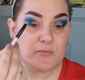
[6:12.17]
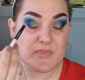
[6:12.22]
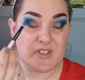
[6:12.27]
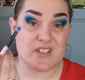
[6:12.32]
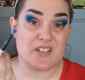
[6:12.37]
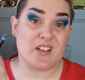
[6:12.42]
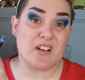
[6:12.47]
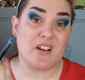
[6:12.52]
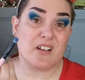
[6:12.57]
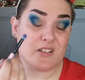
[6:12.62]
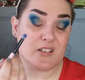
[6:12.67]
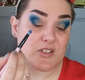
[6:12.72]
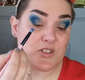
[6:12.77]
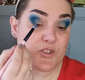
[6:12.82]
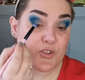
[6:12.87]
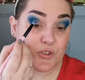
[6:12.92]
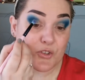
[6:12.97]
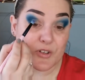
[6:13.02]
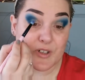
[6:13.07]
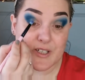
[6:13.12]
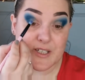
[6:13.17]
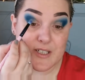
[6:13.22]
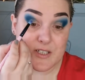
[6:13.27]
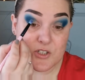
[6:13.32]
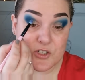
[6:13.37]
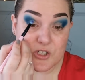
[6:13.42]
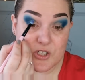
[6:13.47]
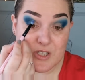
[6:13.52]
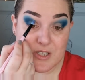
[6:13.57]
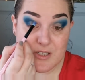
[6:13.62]
This colour story
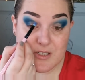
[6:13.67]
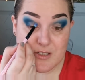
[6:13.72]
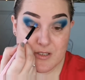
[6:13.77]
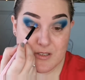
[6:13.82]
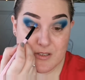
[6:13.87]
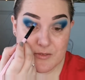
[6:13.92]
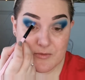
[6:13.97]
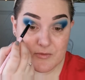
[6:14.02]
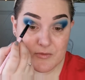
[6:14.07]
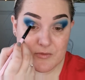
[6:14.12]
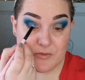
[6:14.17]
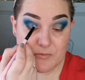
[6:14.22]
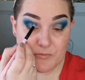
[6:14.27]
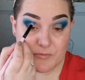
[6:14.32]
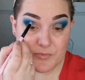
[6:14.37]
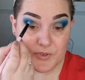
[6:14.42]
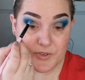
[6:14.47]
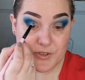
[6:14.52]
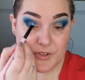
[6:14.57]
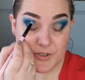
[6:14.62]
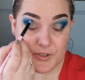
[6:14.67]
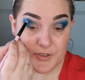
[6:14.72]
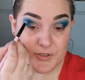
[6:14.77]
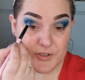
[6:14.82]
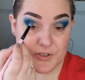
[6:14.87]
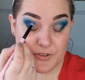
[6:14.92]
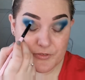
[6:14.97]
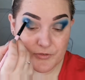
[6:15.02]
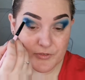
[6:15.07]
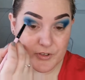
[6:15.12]
is just
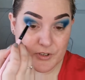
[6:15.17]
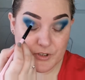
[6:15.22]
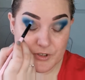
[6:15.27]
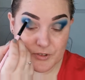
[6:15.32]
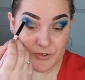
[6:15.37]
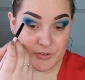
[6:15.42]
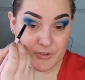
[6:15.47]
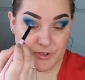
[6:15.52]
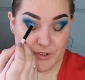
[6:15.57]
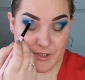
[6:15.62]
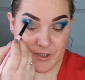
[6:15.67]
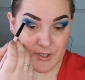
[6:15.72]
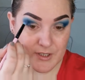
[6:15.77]
beautiful,